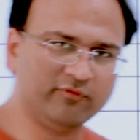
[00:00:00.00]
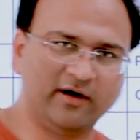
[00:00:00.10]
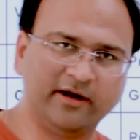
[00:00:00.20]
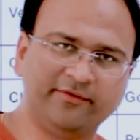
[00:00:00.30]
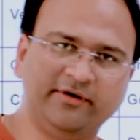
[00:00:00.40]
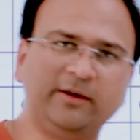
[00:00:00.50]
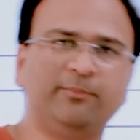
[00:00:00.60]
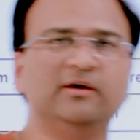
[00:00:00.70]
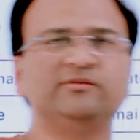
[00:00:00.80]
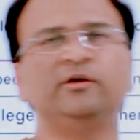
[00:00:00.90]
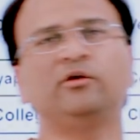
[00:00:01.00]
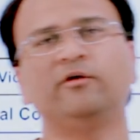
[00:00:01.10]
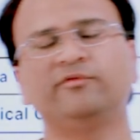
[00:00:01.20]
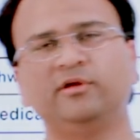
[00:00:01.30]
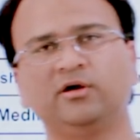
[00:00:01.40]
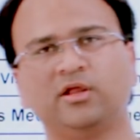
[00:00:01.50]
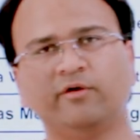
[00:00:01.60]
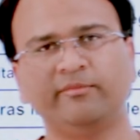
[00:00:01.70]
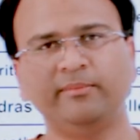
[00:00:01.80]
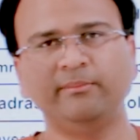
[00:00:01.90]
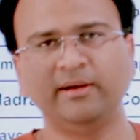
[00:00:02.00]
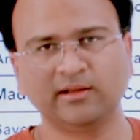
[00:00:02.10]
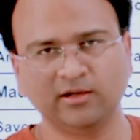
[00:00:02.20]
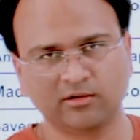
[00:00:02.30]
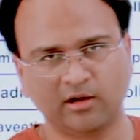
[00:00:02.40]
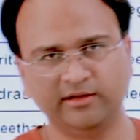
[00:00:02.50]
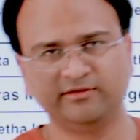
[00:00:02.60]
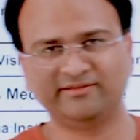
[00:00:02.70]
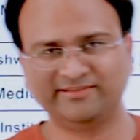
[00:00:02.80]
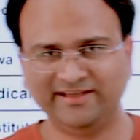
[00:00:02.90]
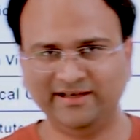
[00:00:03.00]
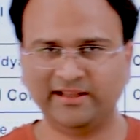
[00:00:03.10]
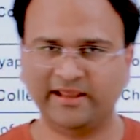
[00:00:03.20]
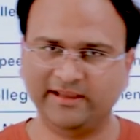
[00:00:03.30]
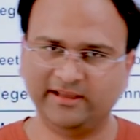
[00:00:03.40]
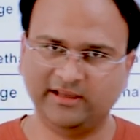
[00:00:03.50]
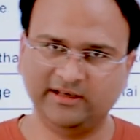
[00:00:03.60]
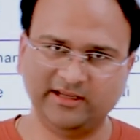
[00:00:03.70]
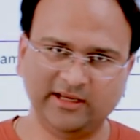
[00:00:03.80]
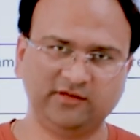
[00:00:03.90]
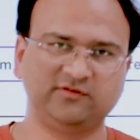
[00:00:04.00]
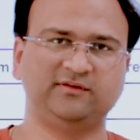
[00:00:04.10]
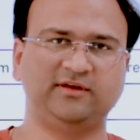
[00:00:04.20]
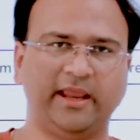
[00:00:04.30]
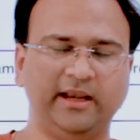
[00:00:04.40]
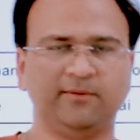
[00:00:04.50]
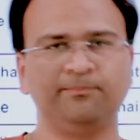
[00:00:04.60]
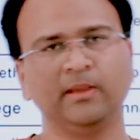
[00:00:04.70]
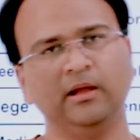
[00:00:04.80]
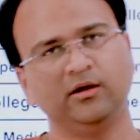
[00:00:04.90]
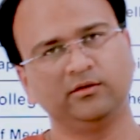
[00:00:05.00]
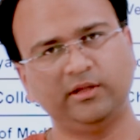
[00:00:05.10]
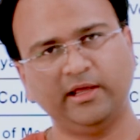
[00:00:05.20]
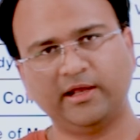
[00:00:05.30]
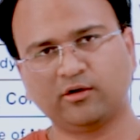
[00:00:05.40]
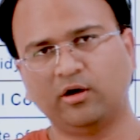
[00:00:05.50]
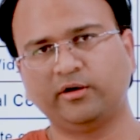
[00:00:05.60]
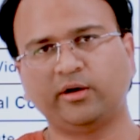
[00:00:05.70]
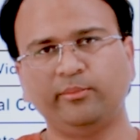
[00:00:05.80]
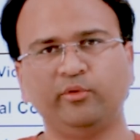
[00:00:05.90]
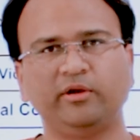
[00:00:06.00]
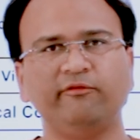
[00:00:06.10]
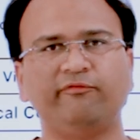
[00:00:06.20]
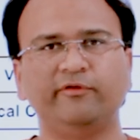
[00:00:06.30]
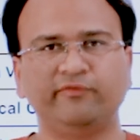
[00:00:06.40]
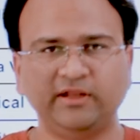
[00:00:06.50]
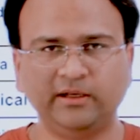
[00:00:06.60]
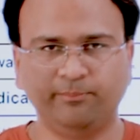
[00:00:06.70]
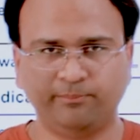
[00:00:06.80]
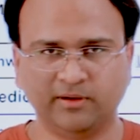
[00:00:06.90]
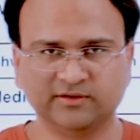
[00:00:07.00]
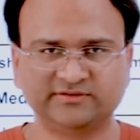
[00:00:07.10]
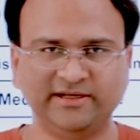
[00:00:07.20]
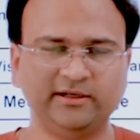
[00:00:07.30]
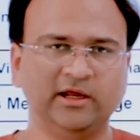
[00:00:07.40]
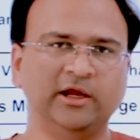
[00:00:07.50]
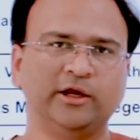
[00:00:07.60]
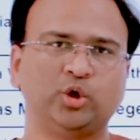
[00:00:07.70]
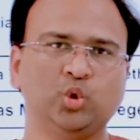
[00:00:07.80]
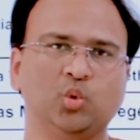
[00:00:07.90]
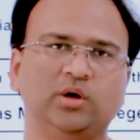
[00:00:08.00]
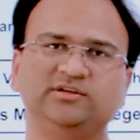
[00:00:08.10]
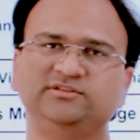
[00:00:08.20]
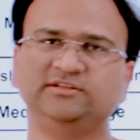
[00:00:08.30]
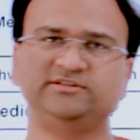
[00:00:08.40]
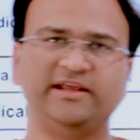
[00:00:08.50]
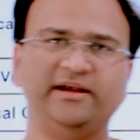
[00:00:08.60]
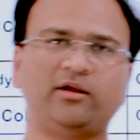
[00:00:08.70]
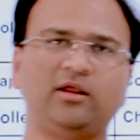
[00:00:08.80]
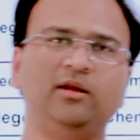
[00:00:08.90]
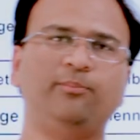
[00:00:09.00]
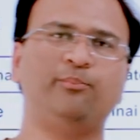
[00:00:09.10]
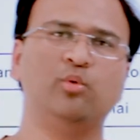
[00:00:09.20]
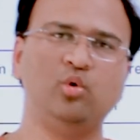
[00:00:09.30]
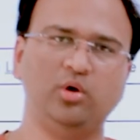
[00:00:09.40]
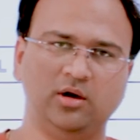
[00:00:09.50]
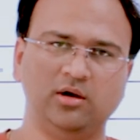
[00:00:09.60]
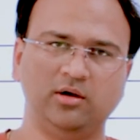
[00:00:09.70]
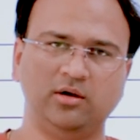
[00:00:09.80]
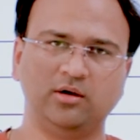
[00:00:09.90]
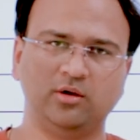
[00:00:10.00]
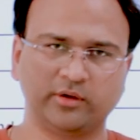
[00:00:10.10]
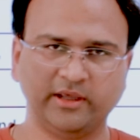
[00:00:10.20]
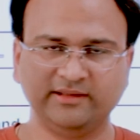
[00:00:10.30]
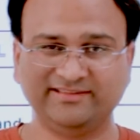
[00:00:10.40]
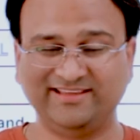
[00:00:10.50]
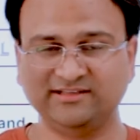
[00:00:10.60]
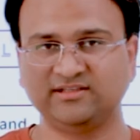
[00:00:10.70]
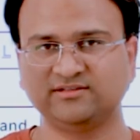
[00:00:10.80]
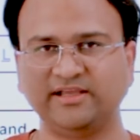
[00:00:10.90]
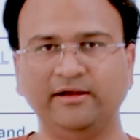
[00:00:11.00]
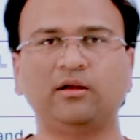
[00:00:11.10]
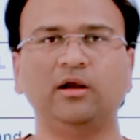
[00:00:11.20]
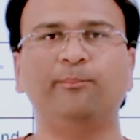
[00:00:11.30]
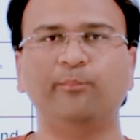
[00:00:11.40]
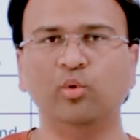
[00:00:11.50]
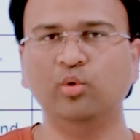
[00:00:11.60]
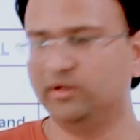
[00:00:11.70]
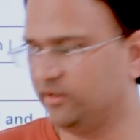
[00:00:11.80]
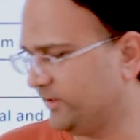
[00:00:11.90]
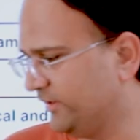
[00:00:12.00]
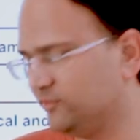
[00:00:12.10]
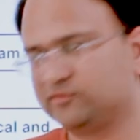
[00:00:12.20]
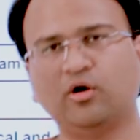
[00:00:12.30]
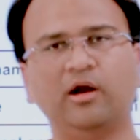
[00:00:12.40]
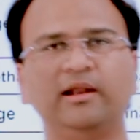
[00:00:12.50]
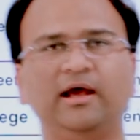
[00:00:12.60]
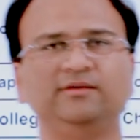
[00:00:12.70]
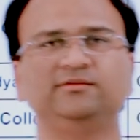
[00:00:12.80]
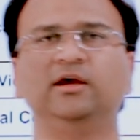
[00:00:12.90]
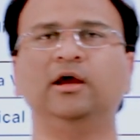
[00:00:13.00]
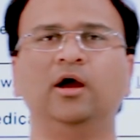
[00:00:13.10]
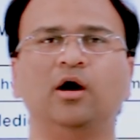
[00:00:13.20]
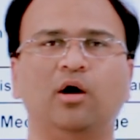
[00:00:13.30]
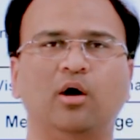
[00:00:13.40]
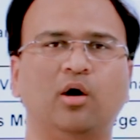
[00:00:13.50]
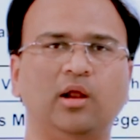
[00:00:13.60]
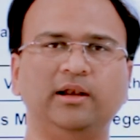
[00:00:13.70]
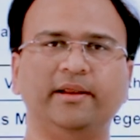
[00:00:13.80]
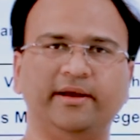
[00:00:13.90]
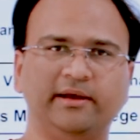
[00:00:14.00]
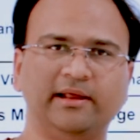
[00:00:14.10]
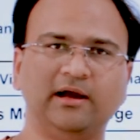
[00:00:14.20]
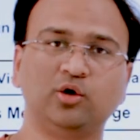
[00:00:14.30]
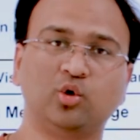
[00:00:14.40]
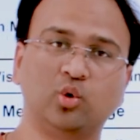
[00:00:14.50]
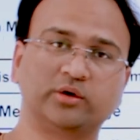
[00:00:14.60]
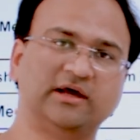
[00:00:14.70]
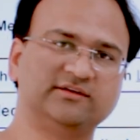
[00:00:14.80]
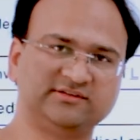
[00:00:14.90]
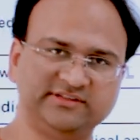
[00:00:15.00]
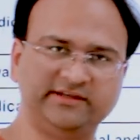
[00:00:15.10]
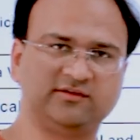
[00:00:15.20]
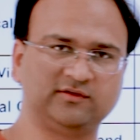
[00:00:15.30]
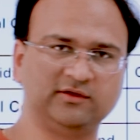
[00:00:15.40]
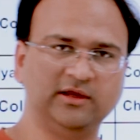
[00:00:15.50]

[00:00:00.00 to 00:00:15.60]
of 100% of the government medical colleges seat in each state they are contributing 15% towards a central pool okay this central pool is called as all india quota seats